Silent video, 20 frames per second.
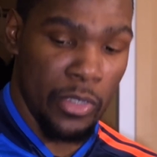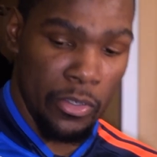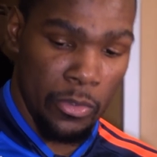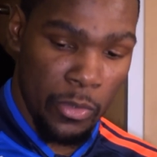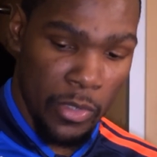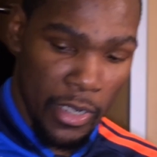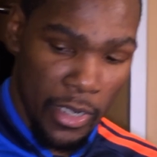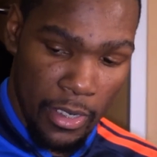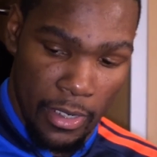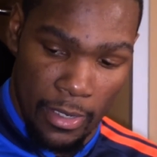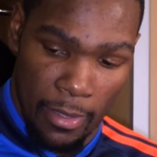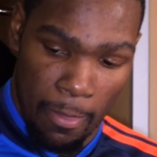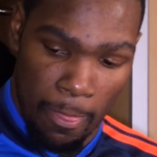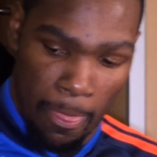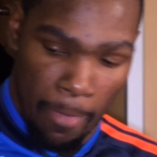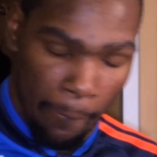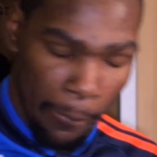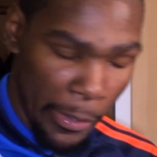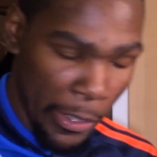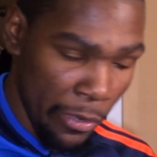want to
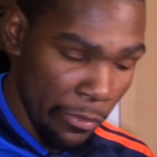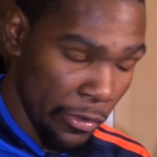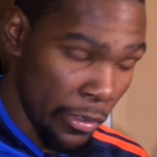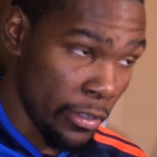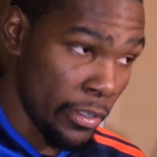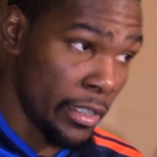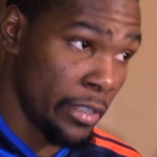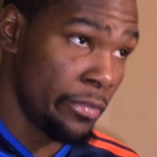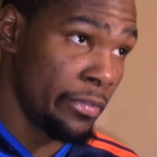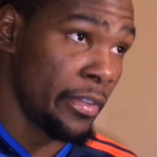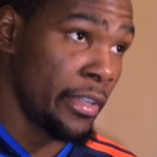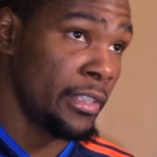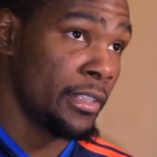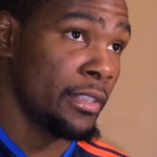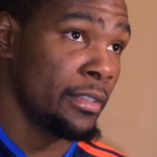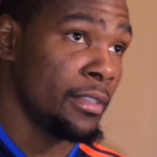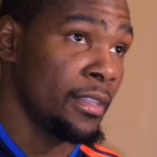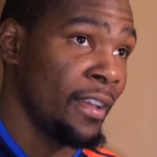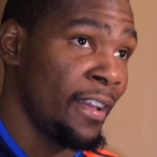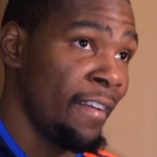play off our
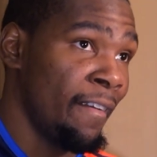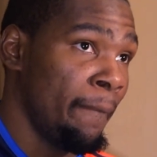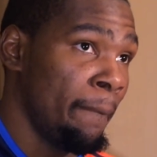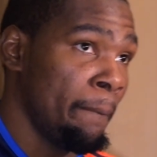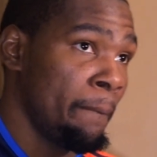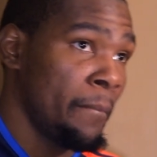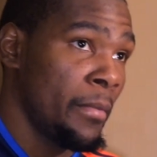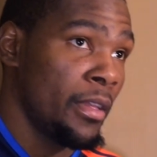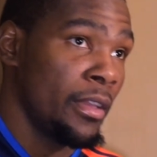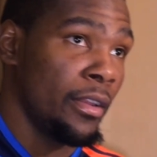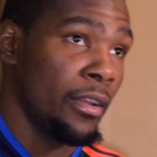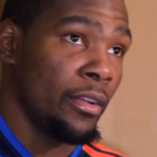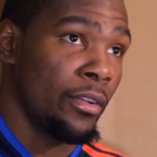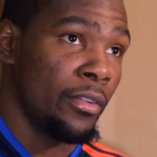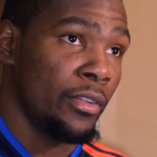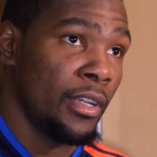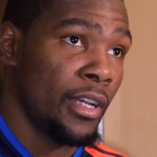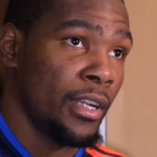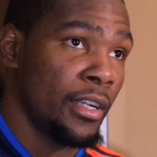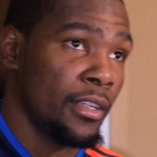defense. And, you know,
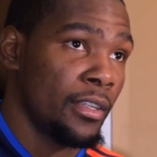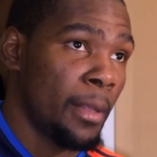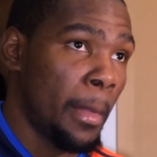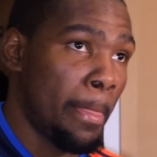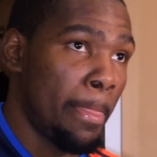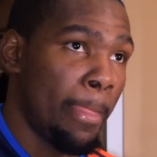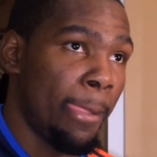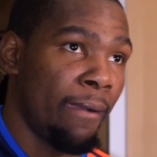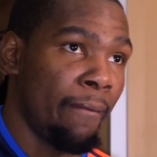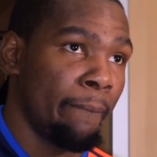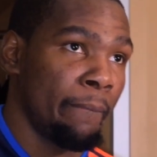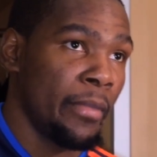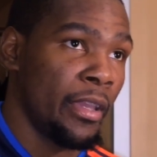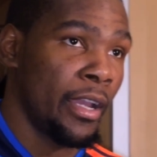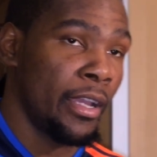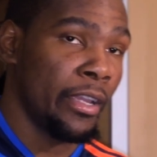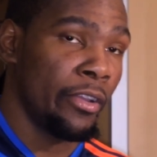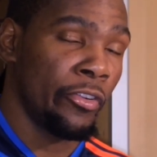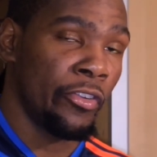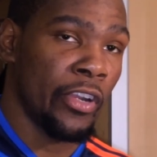you
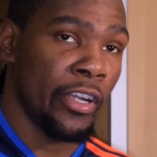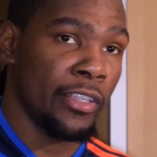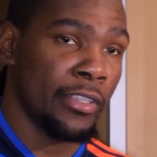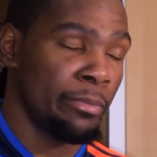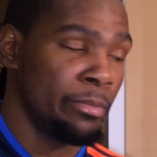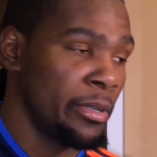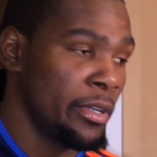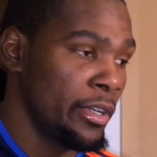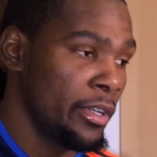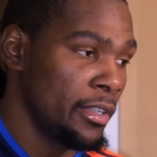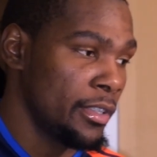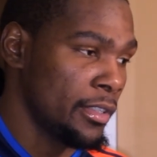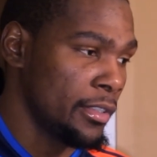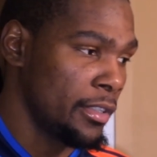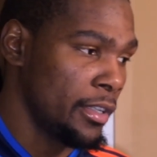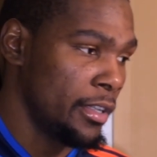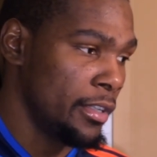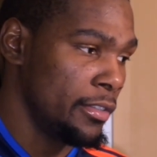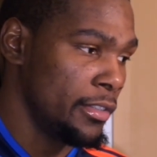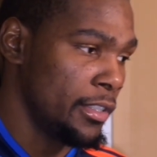gotta give credit to Perk
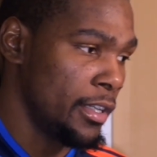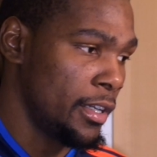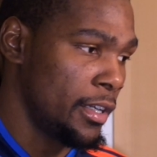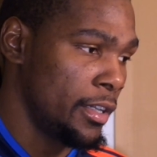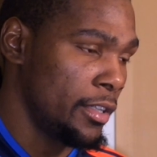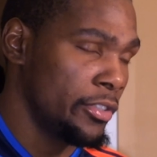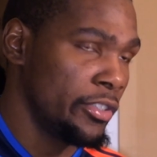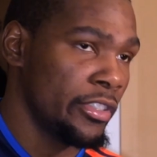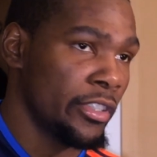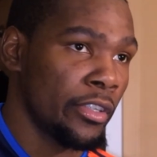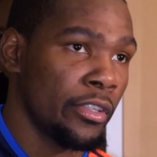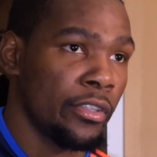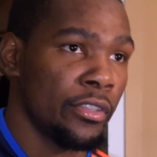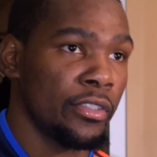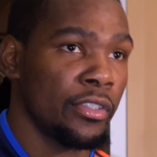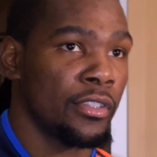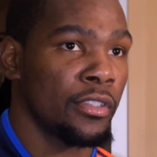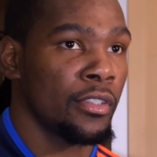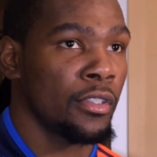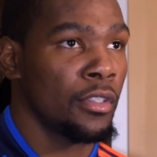and
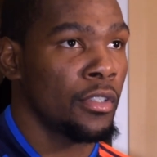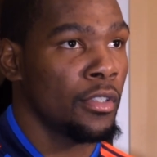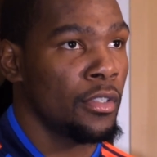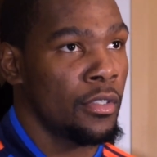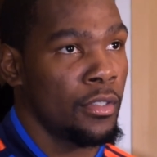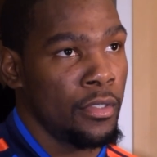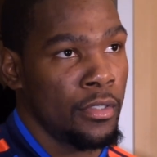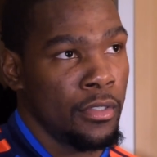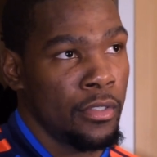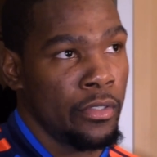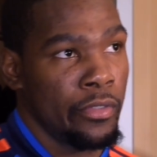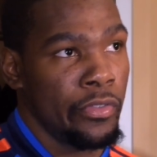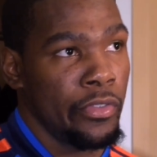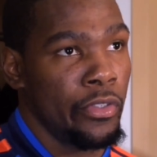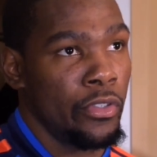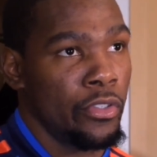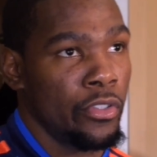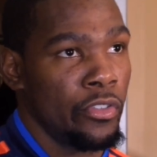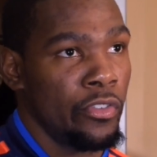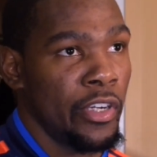Serge for
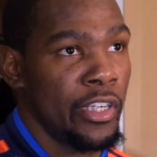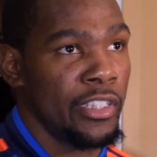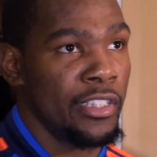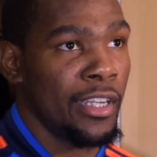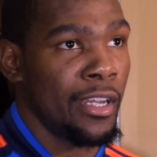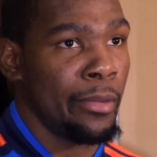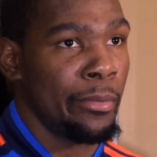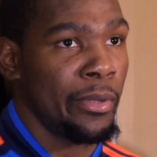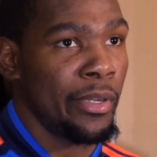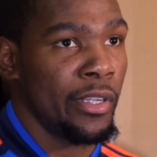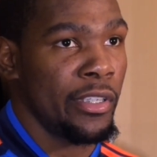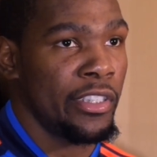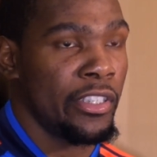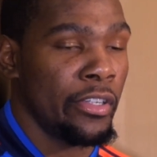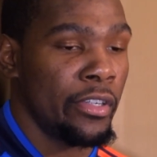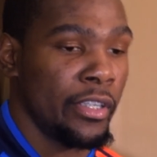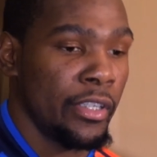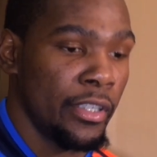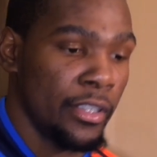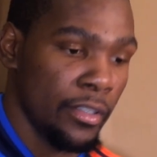doing a great job in the
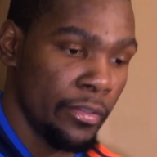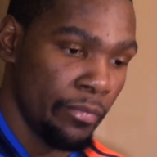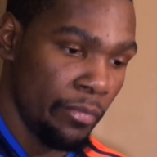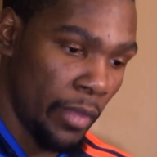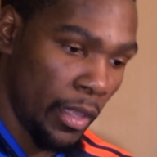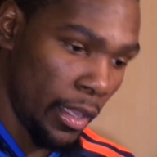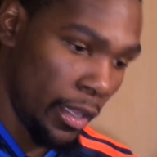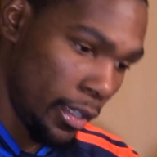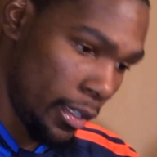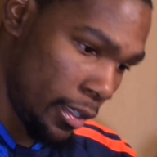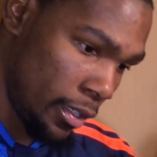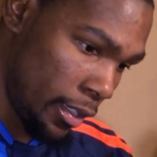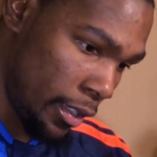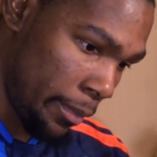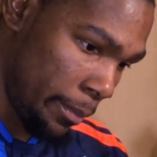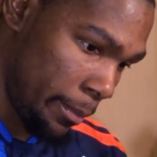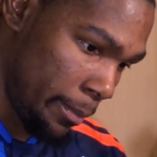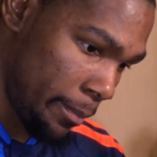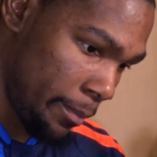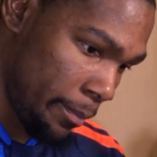interior. And,
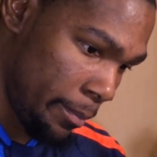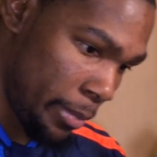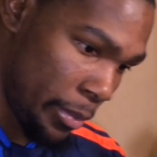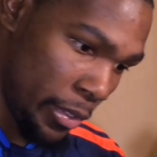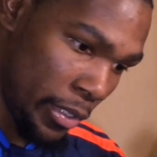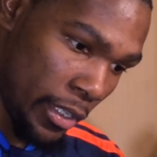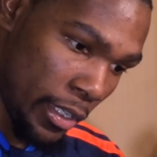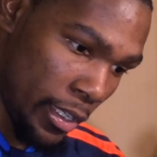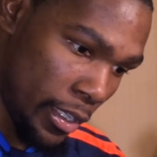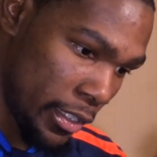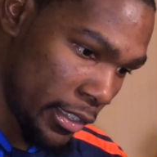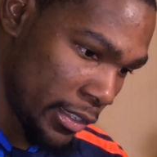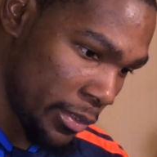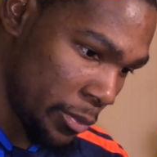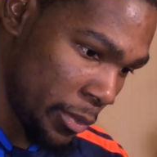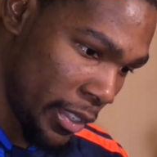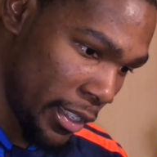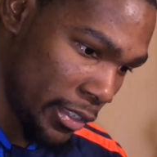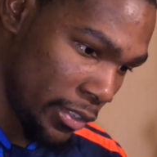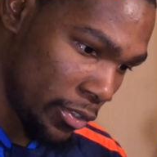point guards
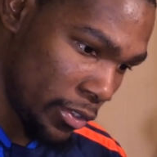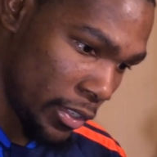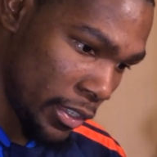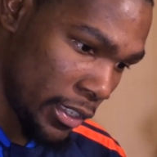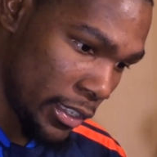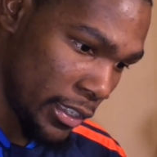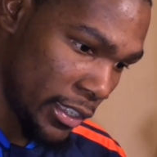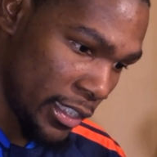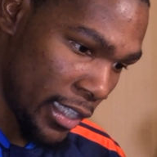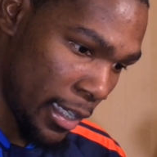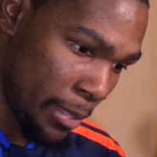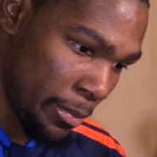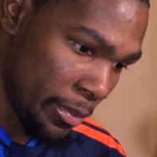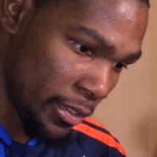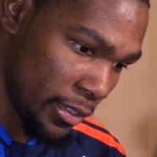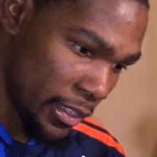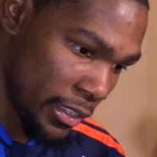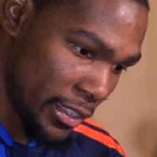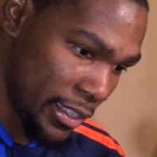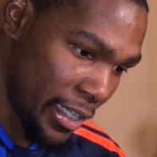and wings doing a good job
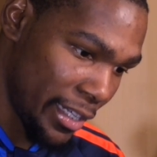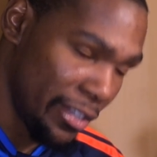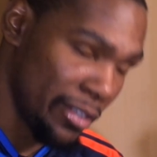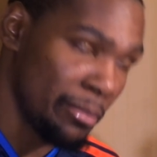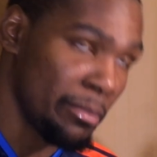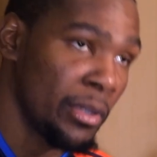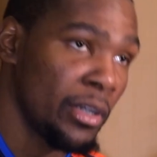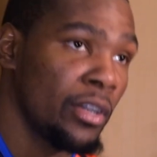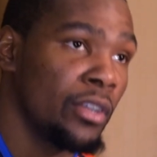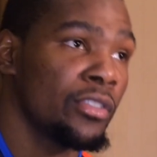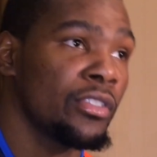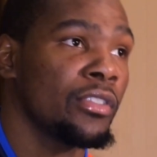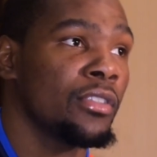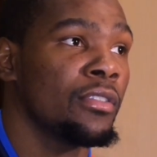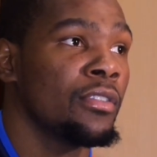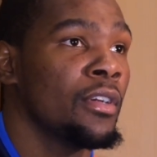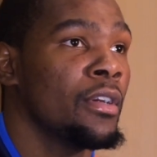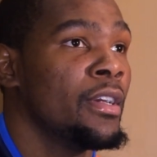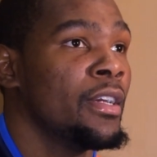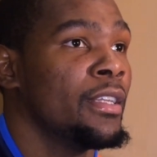of containing the ball.
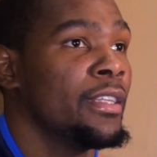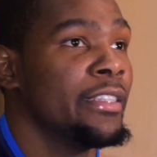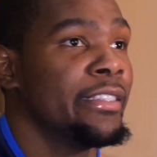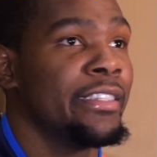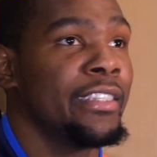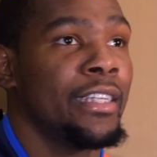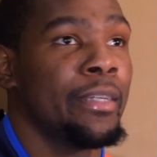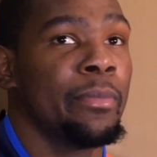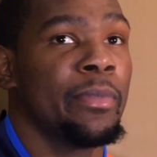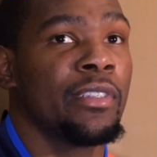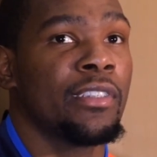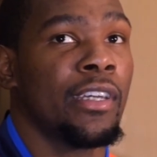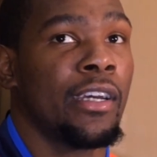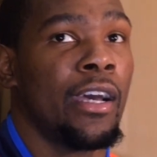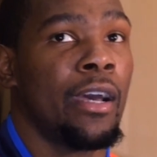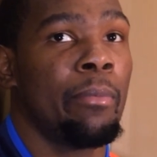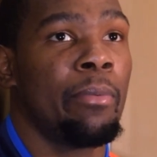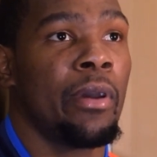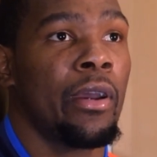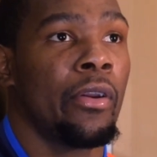So this team is a
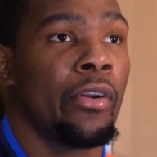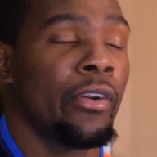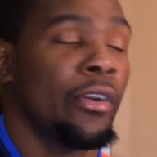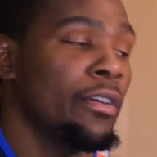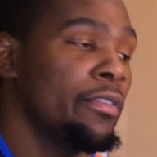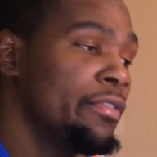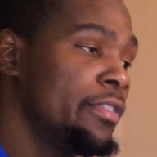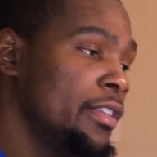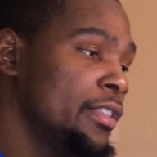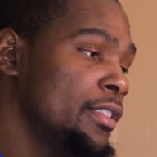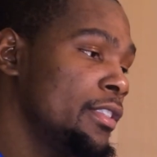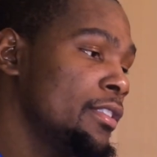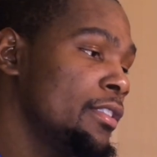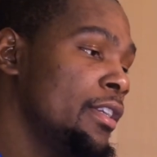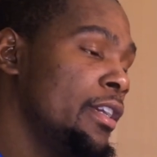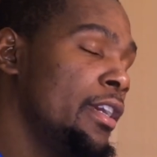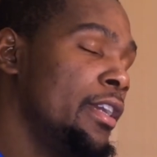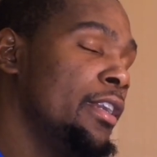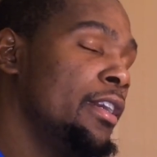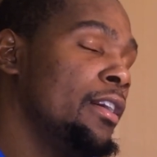high-powered offense,
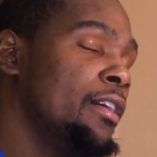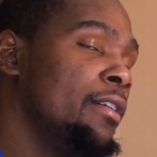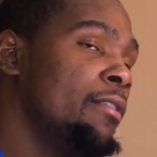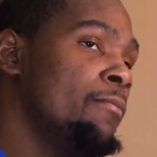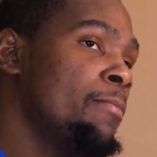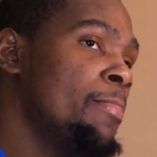and